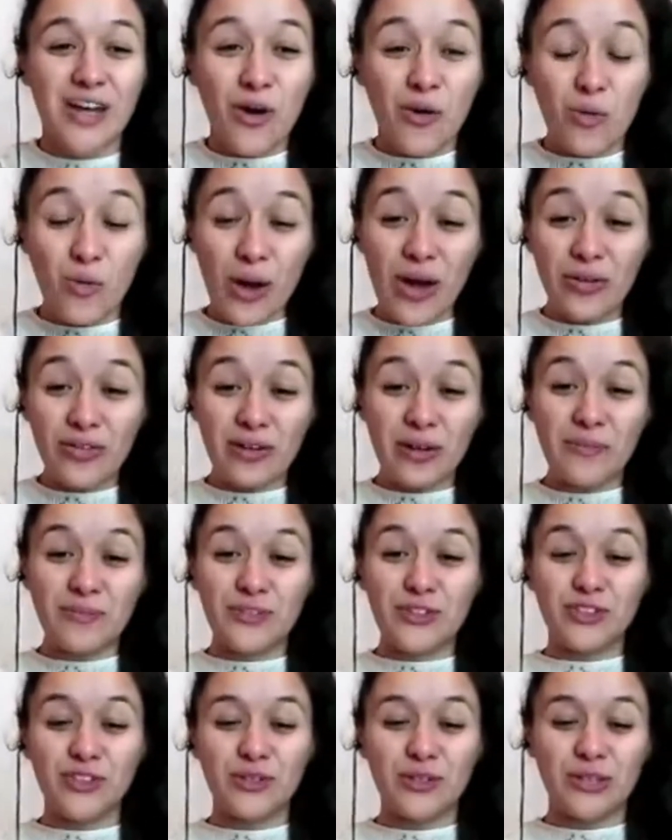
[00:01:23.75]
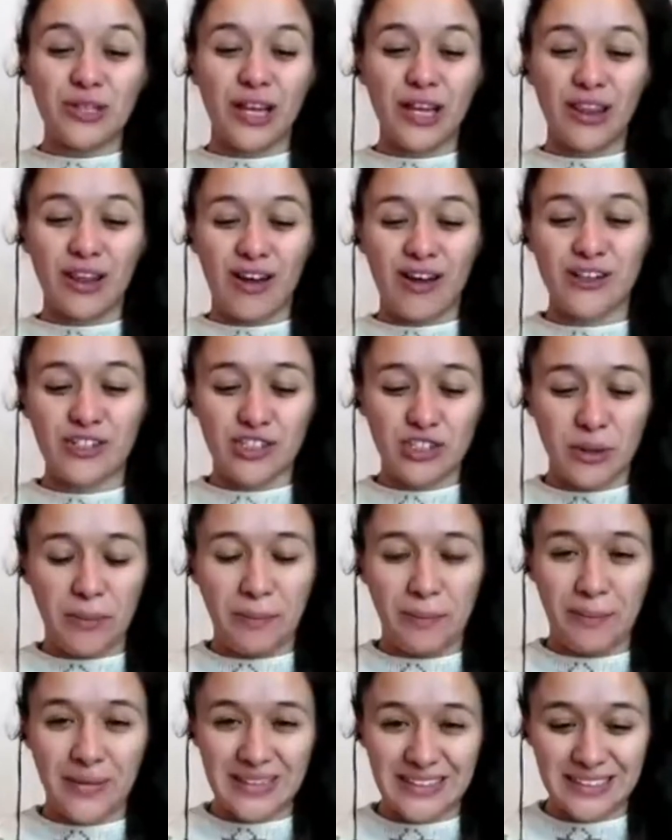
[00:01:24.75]
welcome to the Launch Your
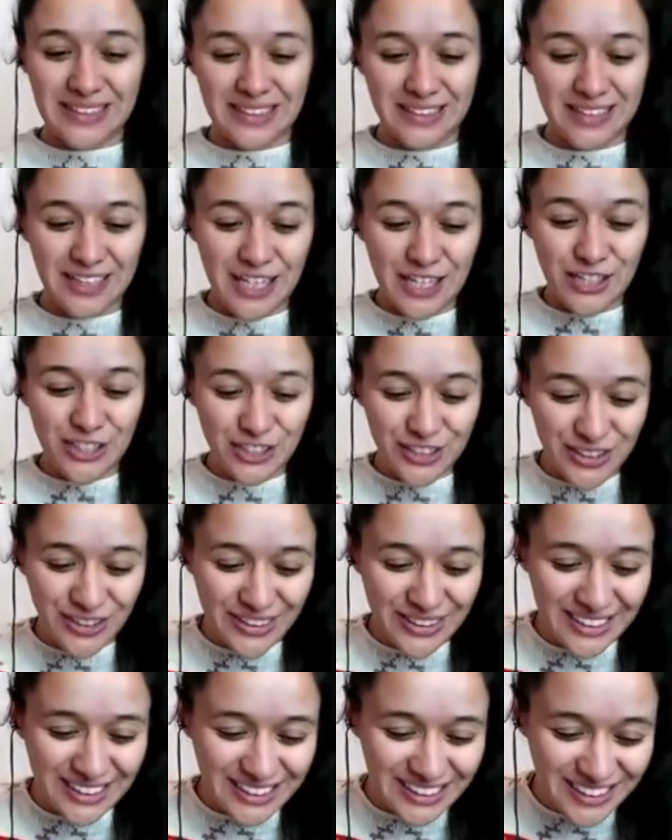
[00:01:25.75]
Business students.